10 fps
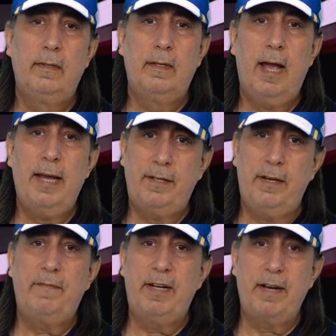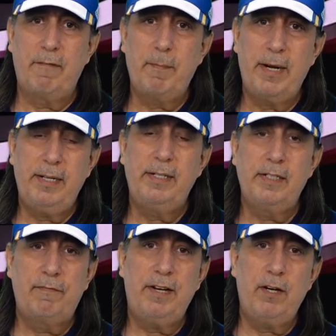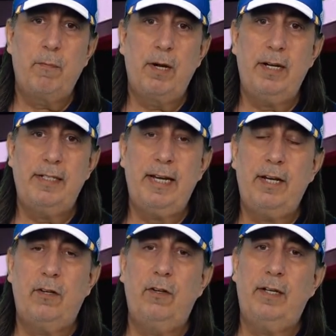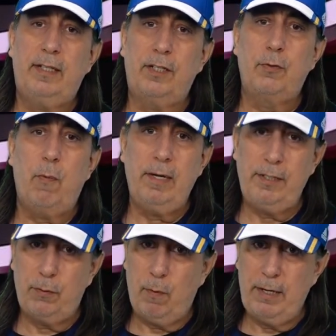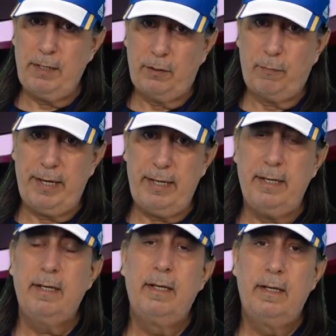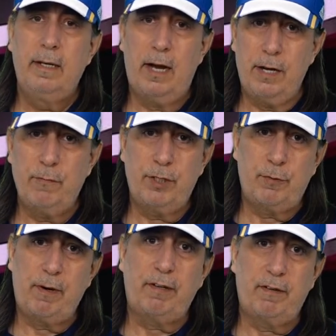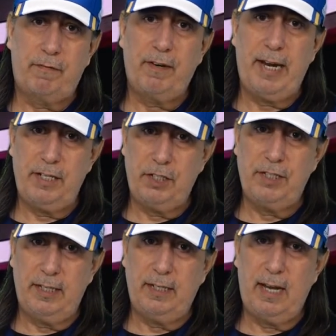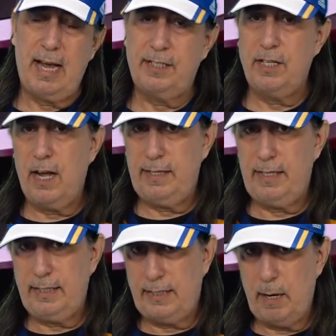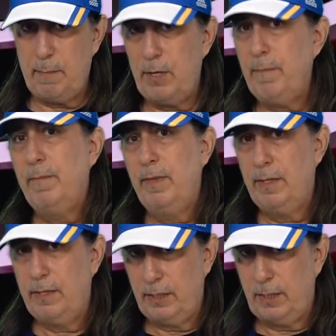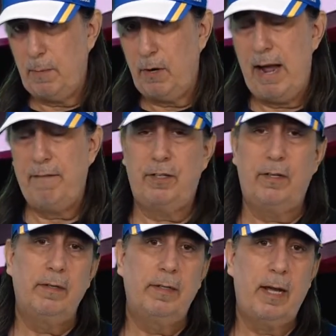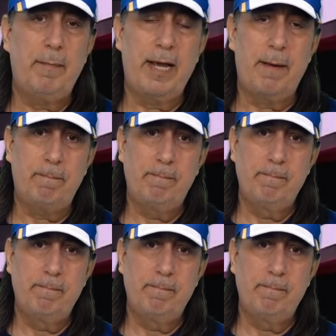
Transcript: Hi, good evening, everybody. In this video, we're going to take a look at the 2023 unrestricted free agency class. Not this summer, the summer after. Coming up.